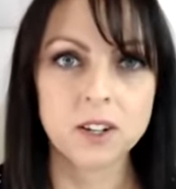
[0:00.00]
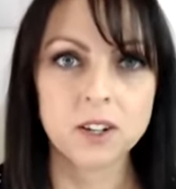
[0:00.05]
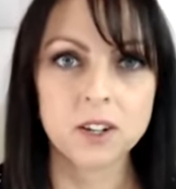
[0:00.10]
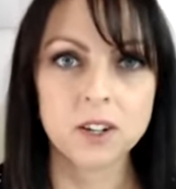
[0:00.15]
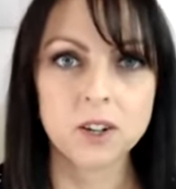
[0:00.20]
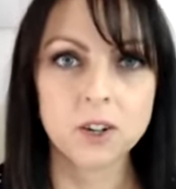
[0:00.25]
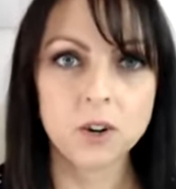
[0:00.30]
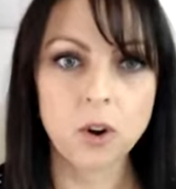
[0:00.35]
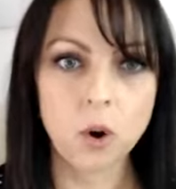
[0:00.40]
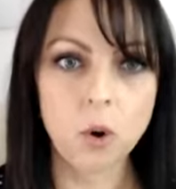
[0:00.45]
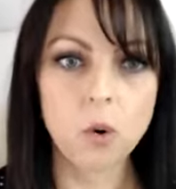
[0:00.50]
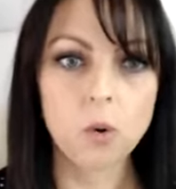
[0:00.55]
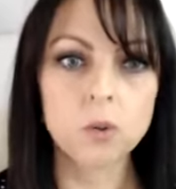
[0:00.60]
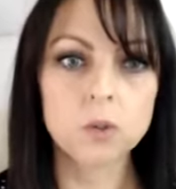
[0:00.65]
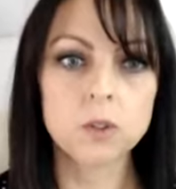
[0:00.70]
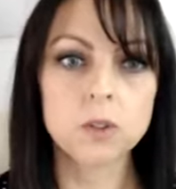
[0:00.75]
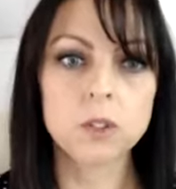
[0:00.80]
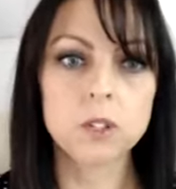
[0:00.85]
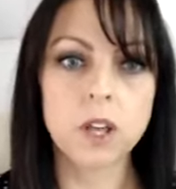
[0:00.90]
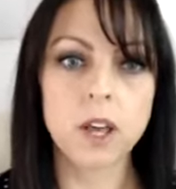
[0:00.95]

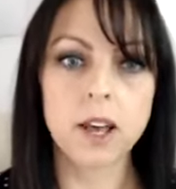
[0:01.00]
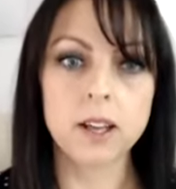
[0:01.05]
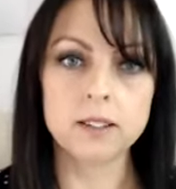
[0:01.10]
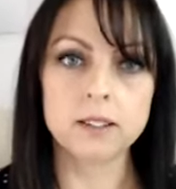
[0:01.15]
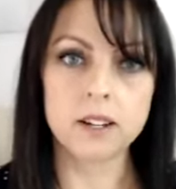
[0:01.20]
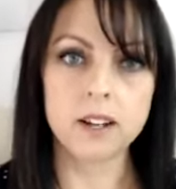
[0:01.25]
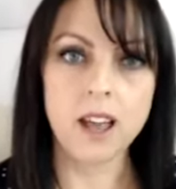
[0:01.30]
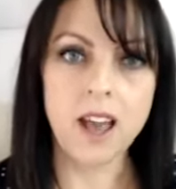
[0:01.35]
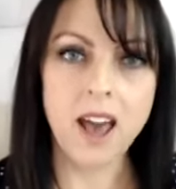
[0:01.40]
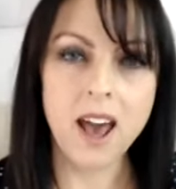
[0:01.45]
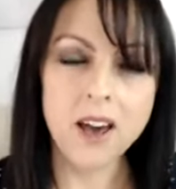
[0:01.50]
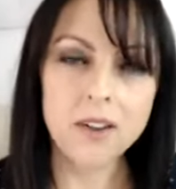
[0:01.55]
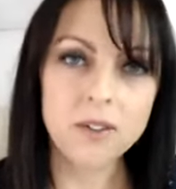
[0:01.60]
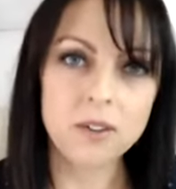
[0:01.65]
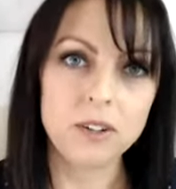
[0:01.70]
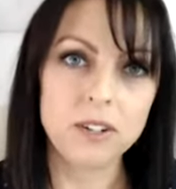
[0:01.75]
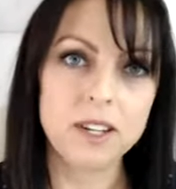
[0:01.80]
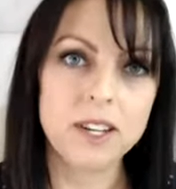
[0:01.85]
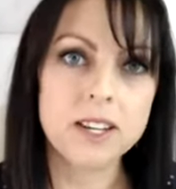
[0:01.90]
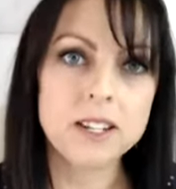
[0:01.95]
goals as an
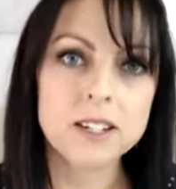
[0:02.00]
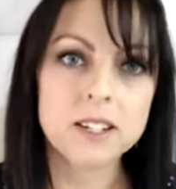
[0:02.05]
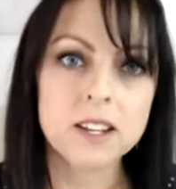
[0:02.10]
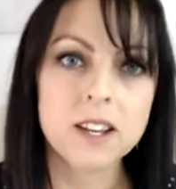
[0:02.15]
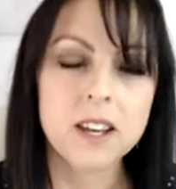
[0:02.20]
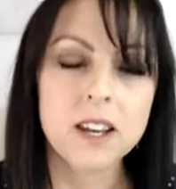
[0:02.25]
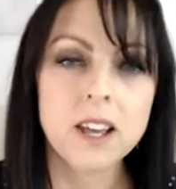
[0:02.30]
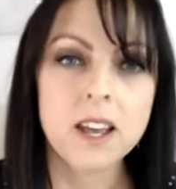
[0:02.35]
athlete